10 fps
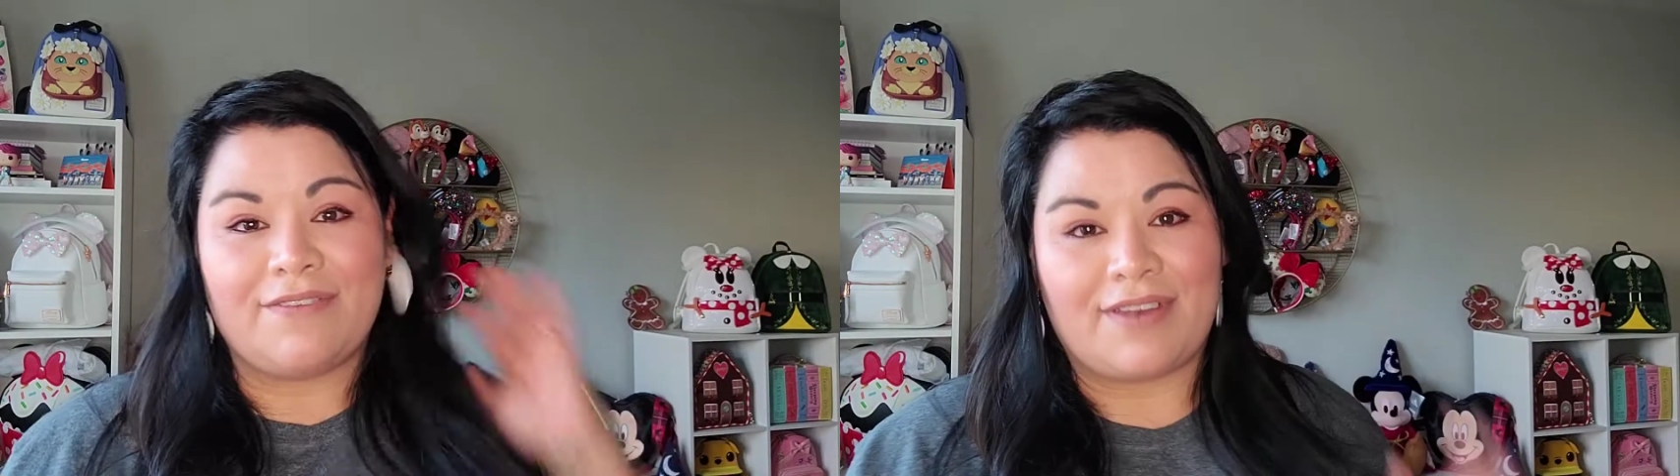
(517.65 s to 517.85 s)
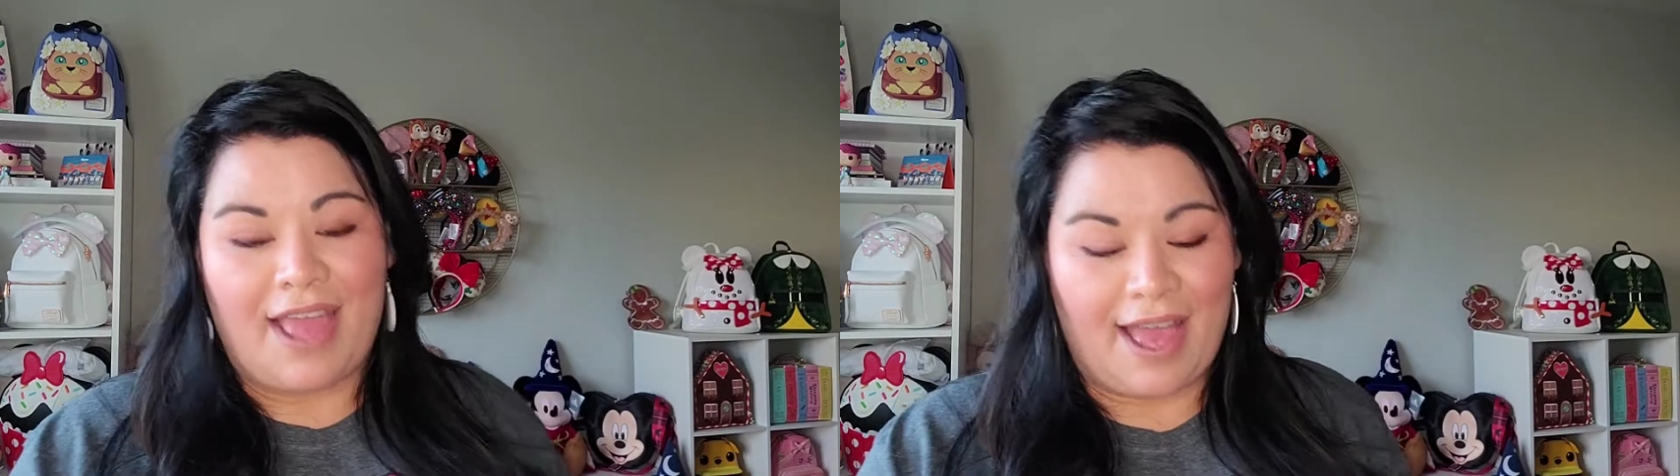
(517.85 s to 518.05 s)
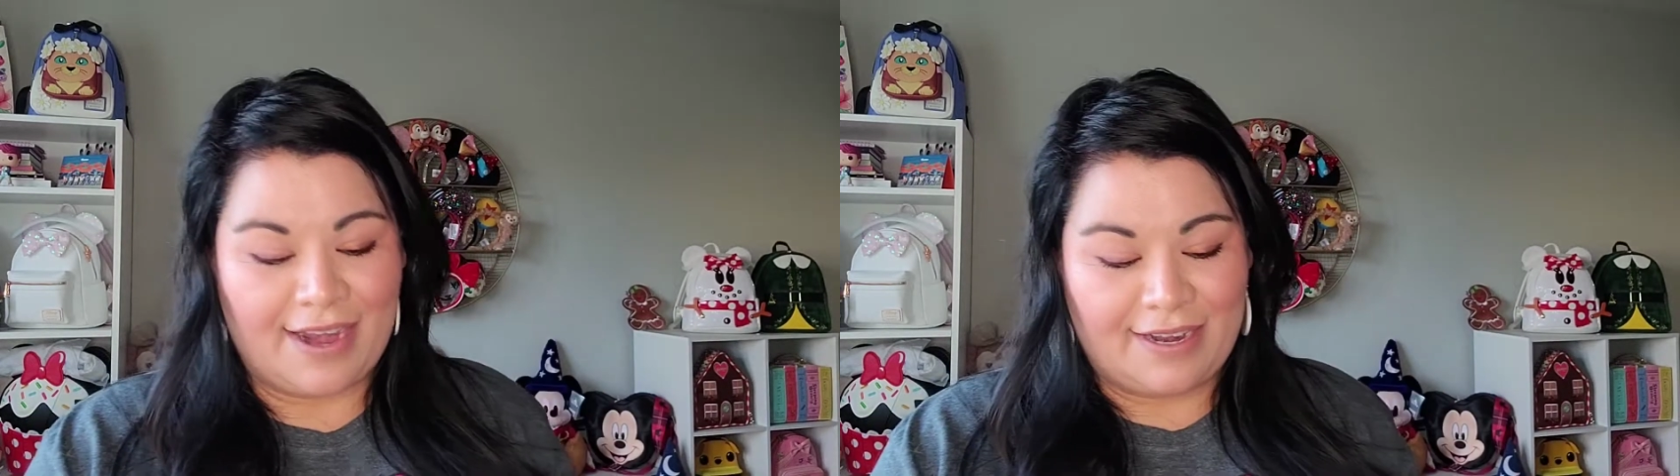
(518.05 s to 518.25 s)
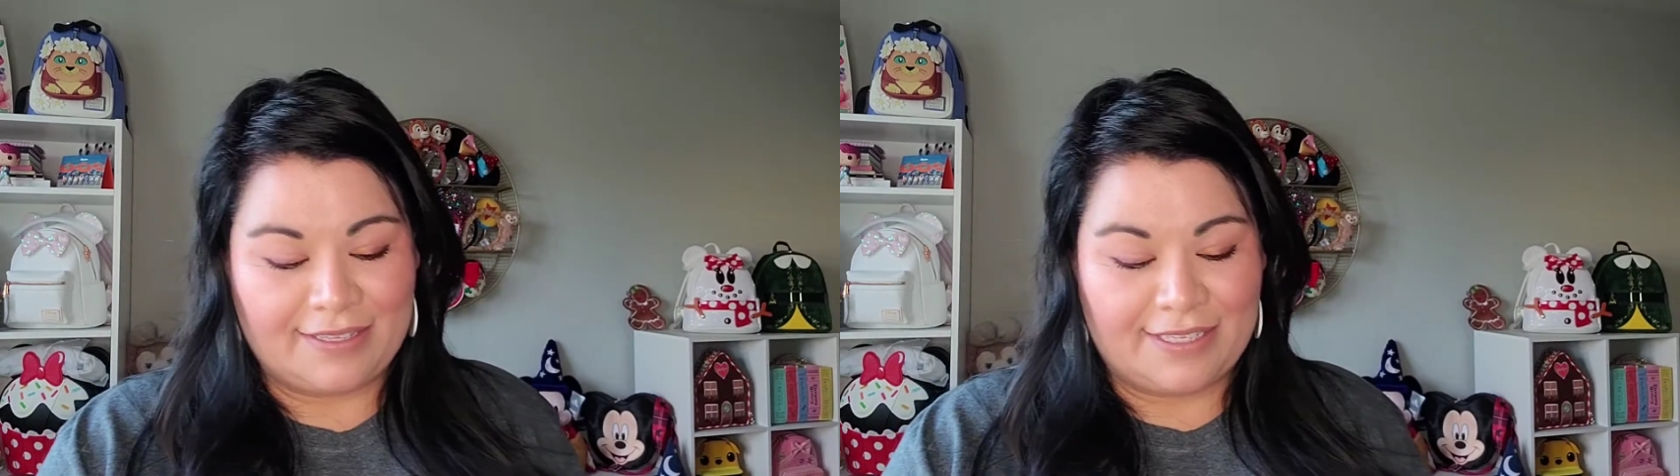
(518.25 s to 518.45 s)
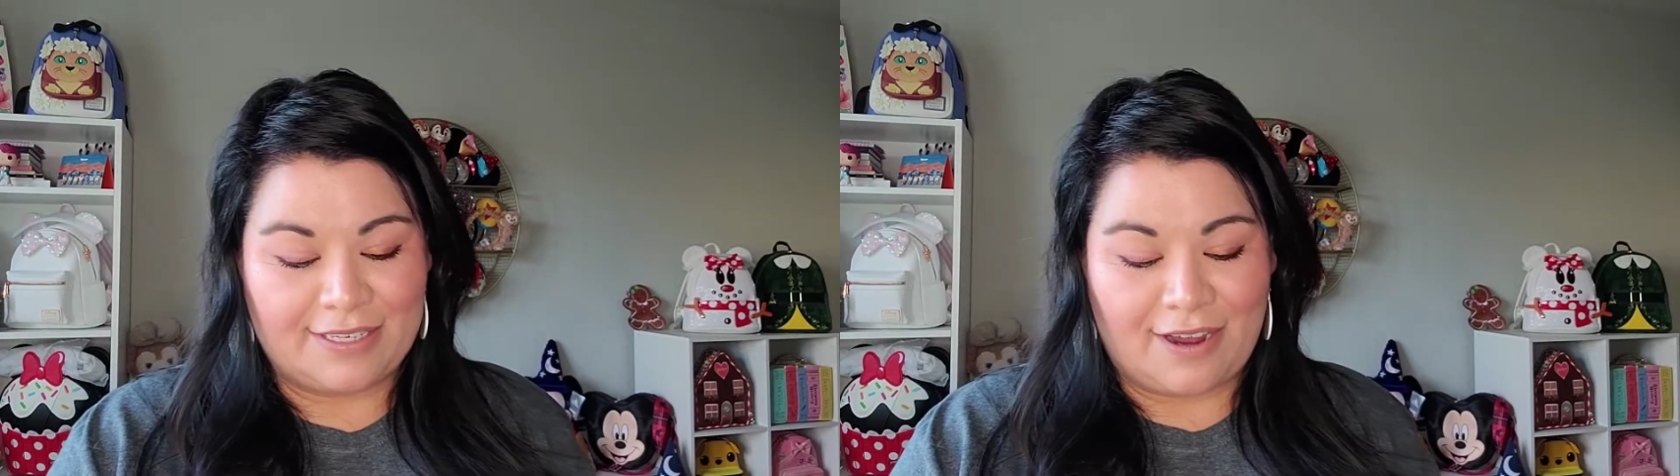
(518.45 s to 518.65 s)
even had it
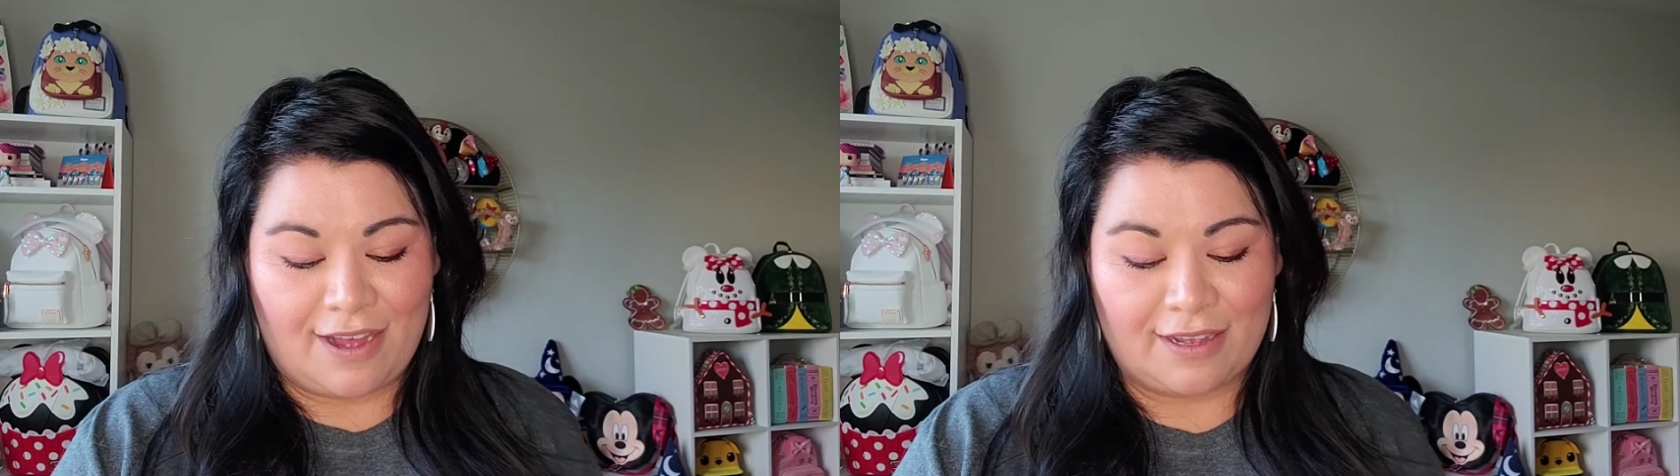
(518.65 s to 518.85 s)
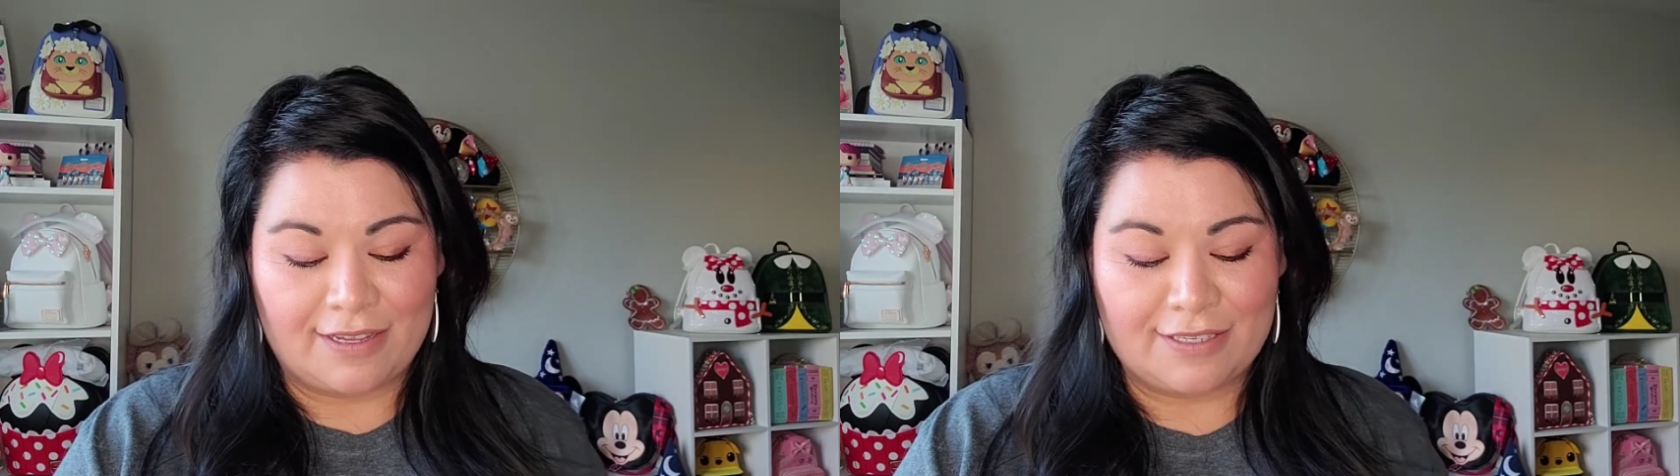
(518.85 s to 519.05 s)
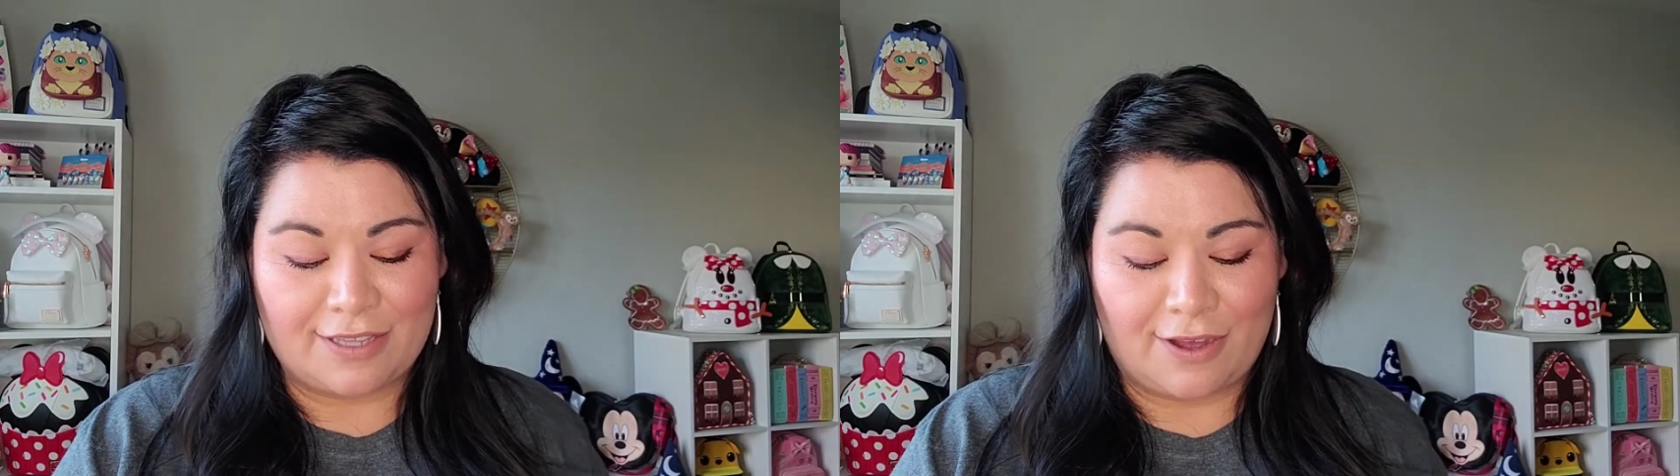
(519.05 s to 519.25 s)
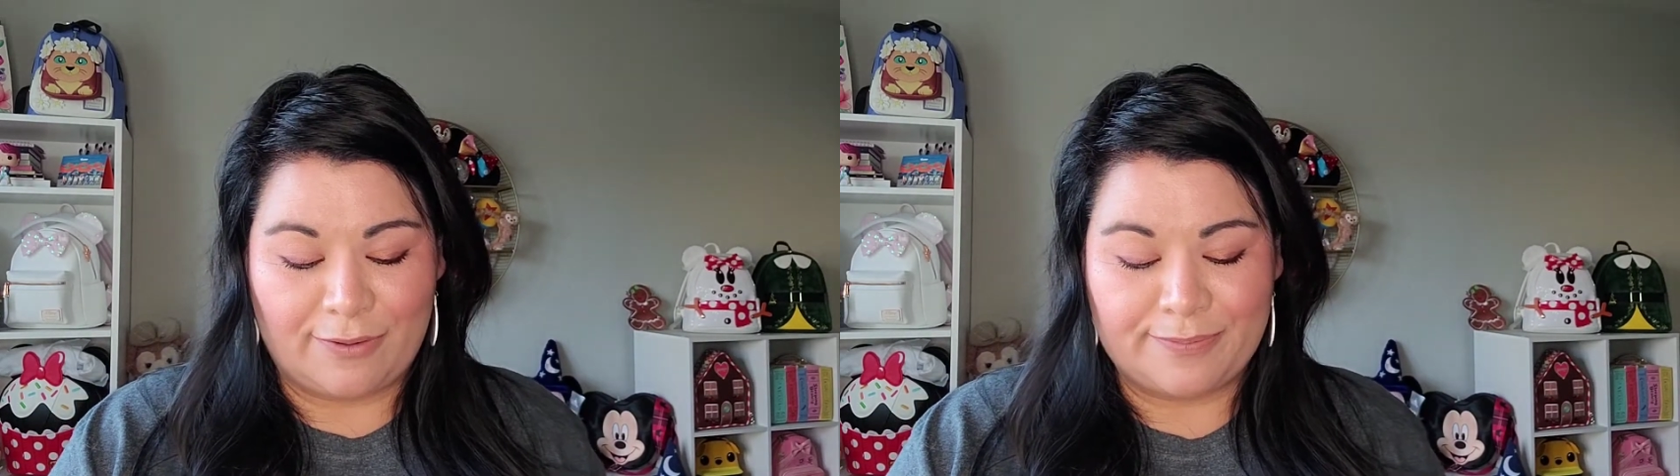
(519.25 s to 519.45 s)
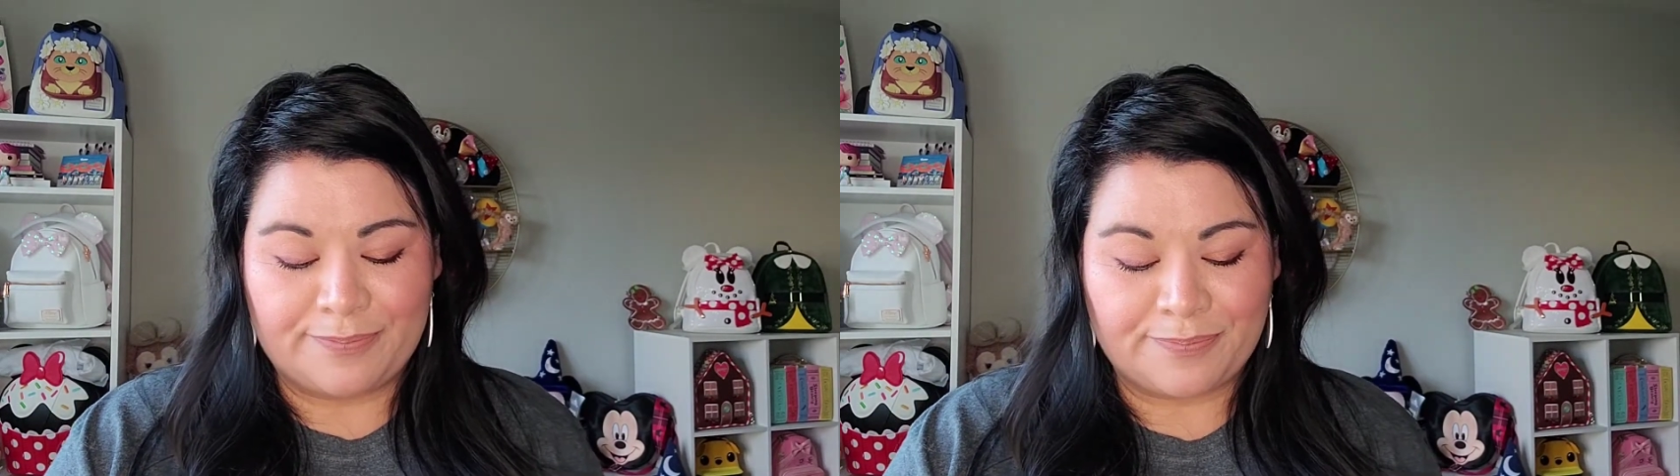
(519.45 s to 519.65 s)
in stock.
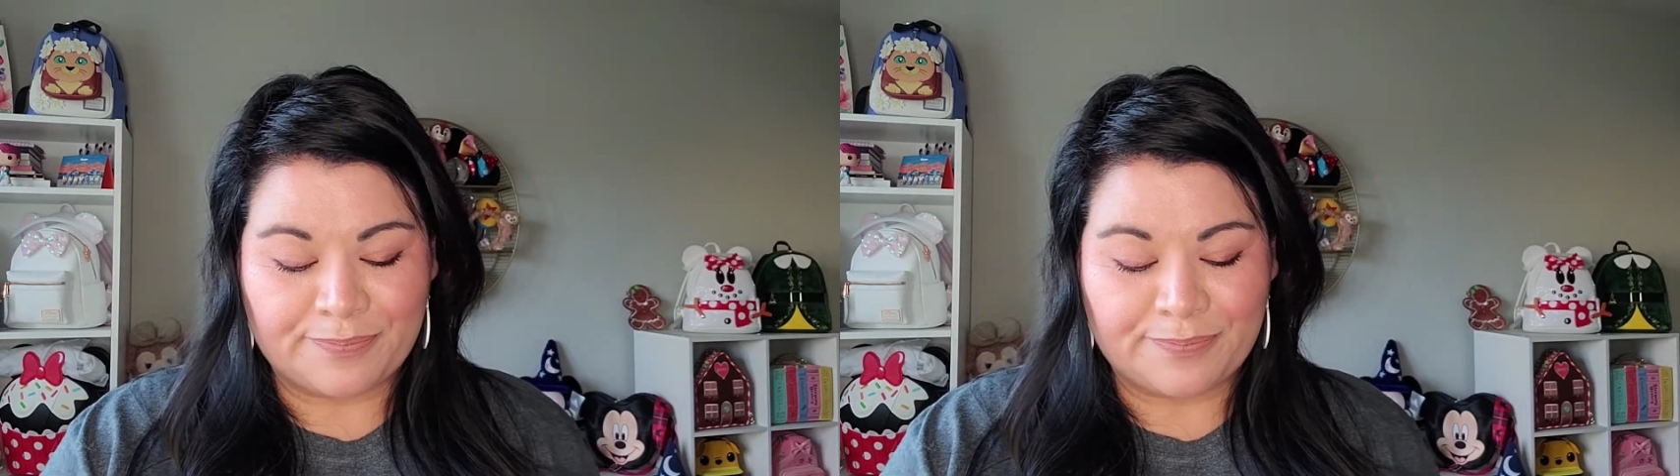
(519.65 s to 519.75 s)
So